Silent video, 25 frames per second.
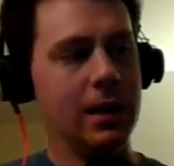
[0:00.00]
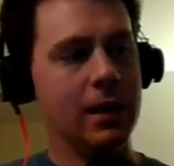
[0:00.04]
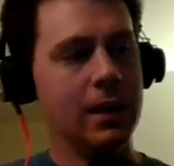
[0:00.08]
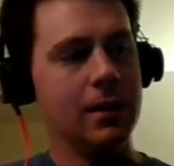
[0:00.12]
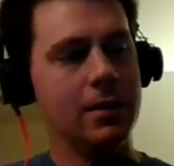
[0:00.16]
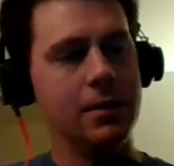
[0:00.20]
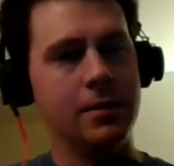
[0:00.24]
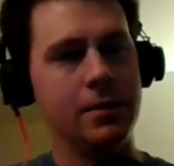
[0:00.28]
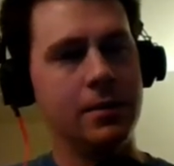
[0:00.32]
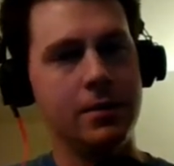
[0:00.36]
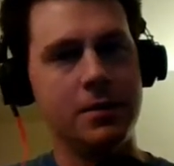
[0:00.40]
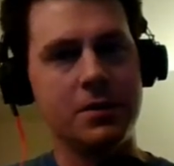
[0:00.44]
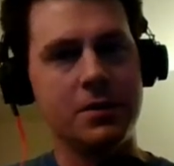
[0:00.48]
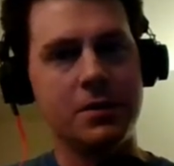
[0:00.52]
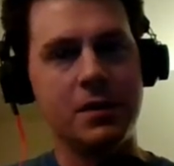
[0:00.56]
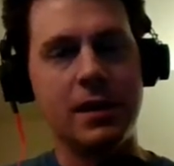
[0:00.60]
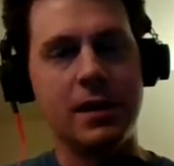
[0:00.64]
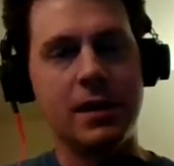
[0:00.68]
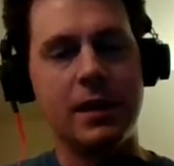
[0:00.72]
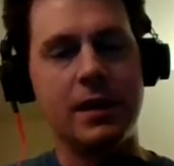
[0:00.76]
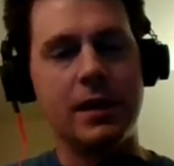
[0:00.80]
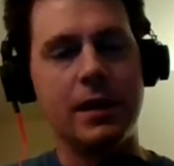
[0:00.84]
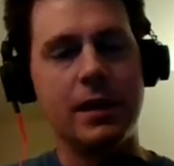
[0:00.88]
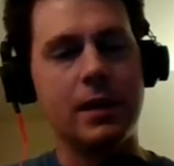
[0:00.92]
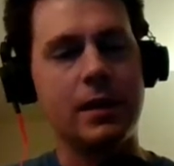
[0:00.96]
There's
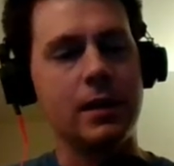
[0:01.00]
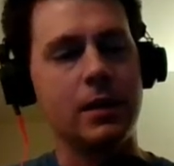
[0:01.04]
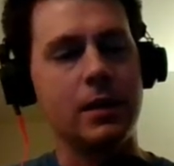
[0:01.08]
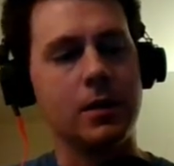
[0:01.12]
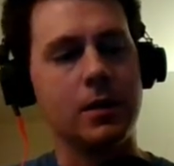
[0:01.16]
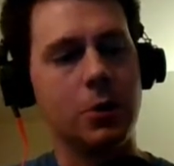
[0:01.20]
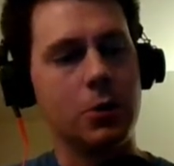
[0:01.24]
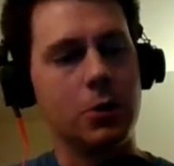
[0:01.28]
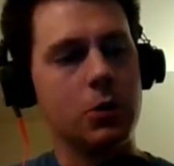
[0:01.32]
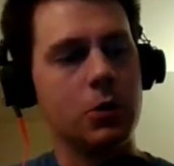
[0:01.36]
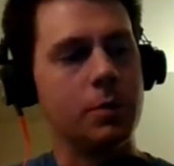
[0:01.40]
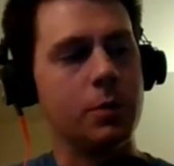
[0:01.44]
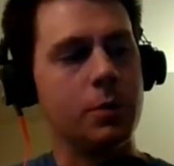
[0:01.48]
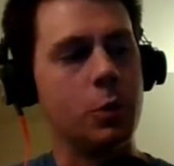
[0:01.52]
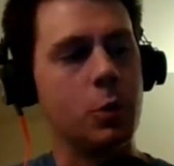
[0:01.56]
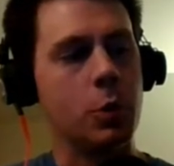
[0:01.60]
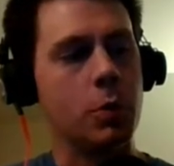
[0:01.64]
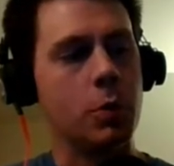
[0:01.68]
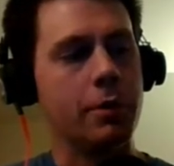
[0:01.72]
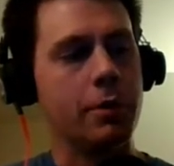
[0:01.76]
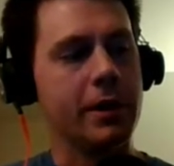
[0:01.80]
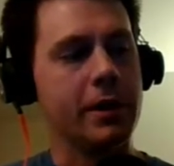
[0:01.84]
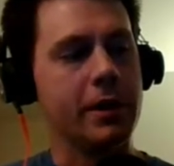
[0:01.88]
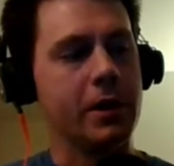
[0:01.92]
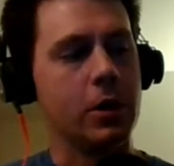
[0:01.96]
a local
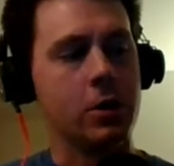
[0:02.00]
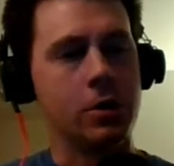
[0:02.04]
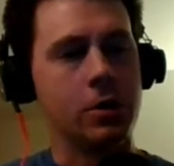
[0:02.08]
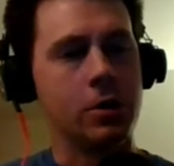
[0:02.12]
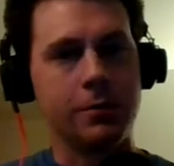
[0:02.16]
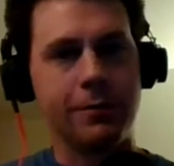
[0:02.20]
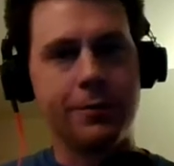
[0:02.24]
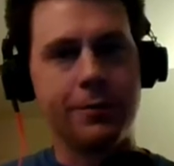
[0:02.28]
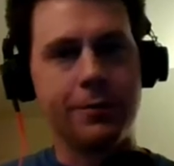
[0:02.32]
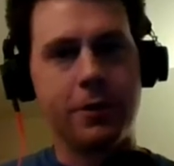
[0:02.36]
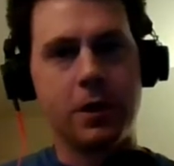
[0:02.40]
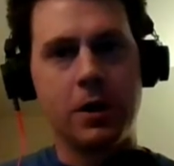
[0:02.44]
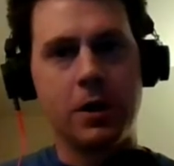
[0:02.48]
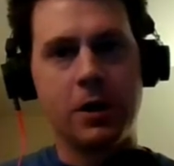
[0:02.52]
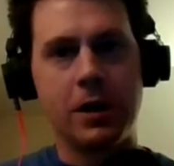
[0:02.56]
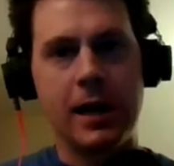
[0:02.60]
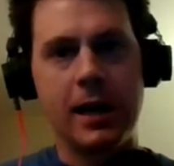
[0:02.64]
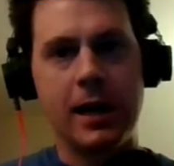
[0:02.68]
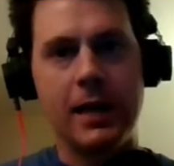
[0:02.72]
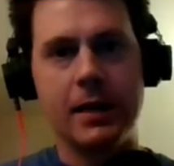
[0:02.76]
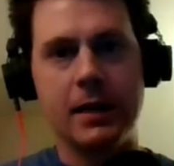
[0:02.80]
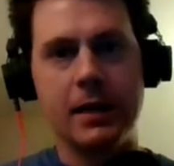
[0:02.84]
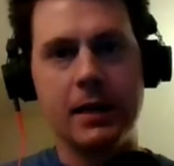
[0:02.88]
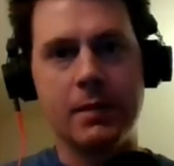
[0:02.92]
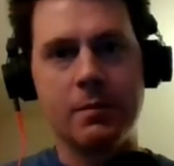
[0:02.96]
brewery called Frog
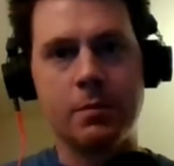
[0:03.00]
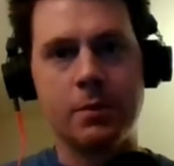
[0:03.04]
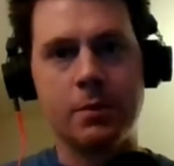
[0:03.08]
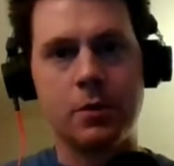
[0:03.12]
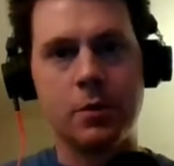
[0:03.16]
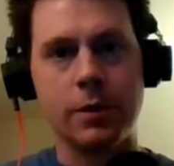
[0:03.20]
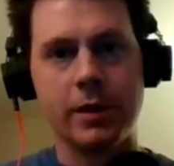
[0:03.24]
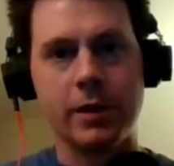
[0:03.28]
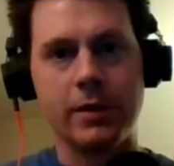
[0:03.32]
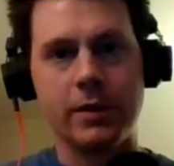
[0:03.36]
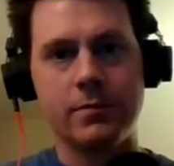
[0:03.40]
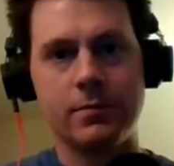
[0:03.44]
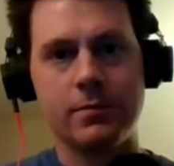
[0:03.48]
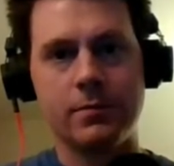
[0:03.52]
Alley Brewing,